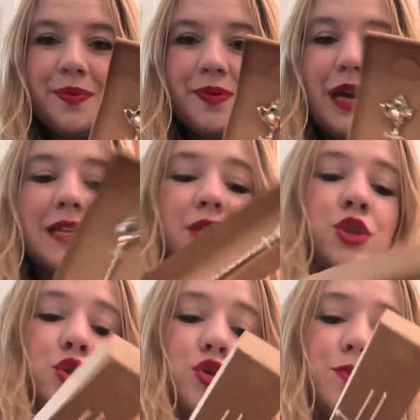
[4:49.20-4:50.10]
That is
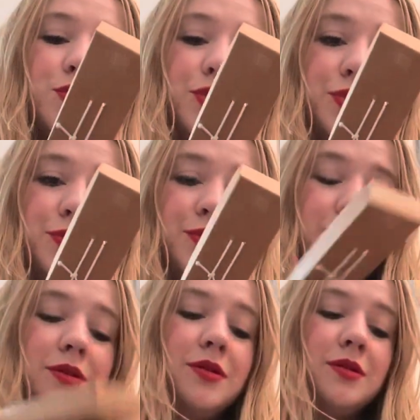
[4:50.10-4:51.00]
adorable.
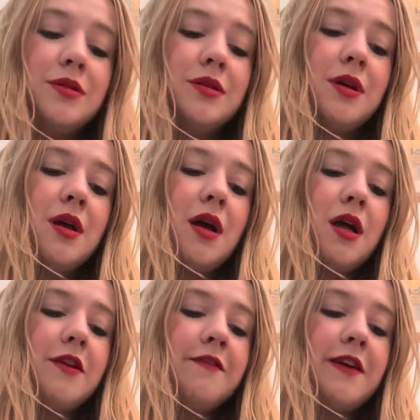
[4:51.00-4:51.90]

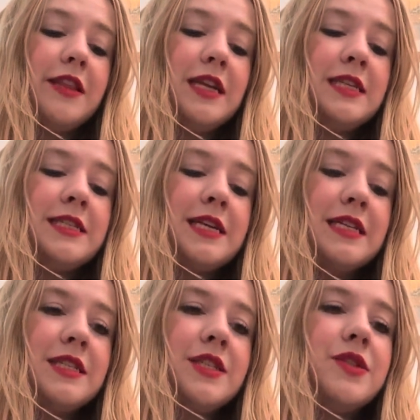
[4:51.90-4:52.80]
The fact that it
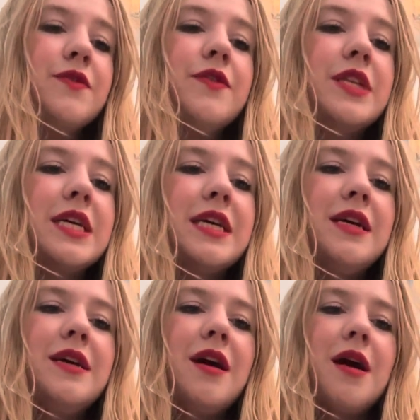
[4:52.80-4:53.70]
says
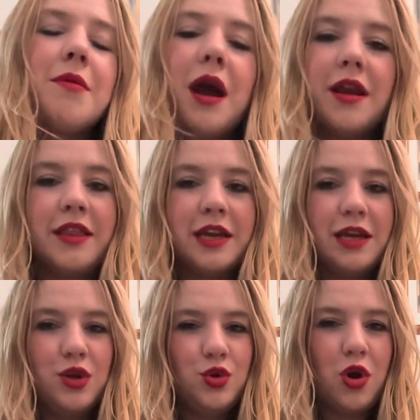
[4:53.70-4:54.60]
souvenir, I'm kind of
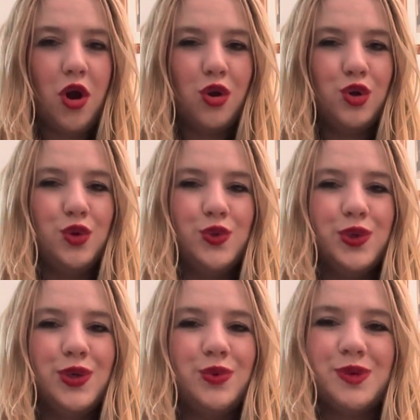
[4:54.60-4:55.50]
thinking you can't use
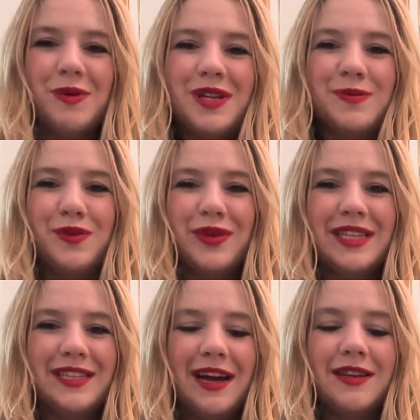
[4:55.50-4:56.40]
it, which makes me really
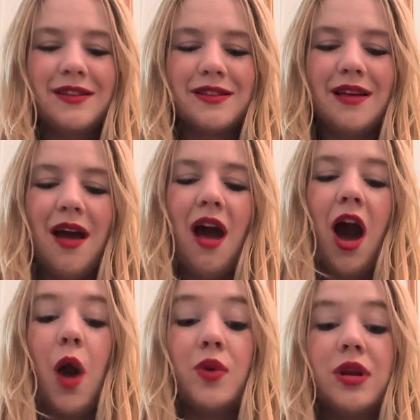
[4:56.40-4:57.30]
sad because
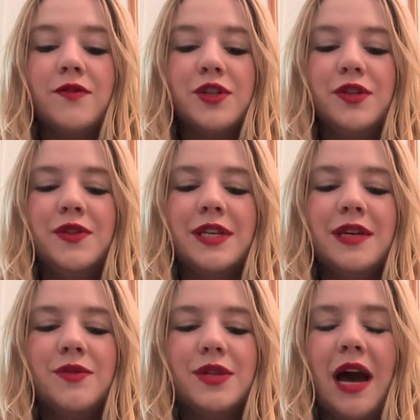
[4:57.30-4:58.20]
I would love to use
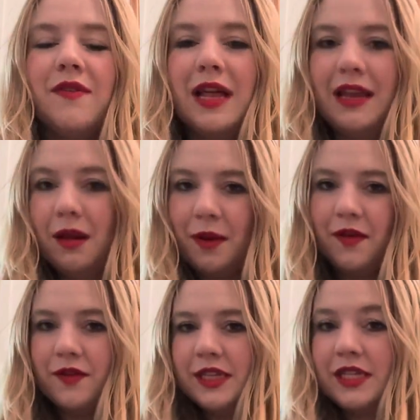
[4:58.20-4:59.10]
it to have a little bit
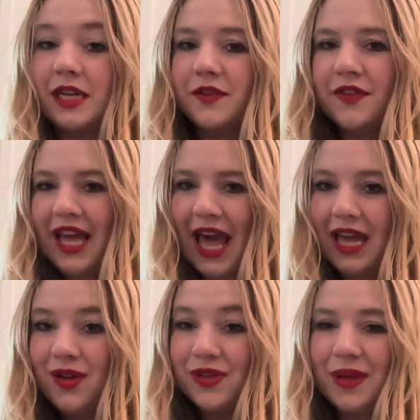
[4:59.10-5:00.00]
of a slice of
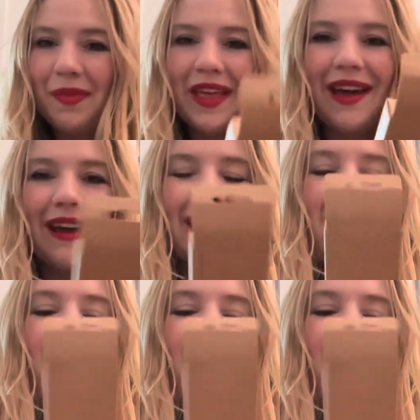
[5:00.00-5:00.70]
cake or something.